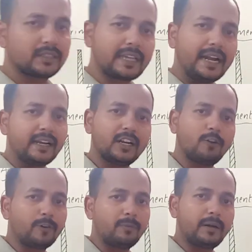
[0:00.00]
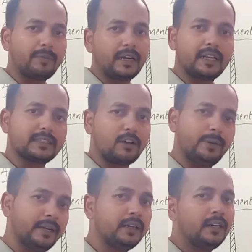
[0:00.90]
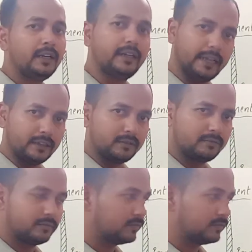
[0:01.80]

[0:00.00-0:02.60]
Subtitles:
scattering of alpha particles have been done.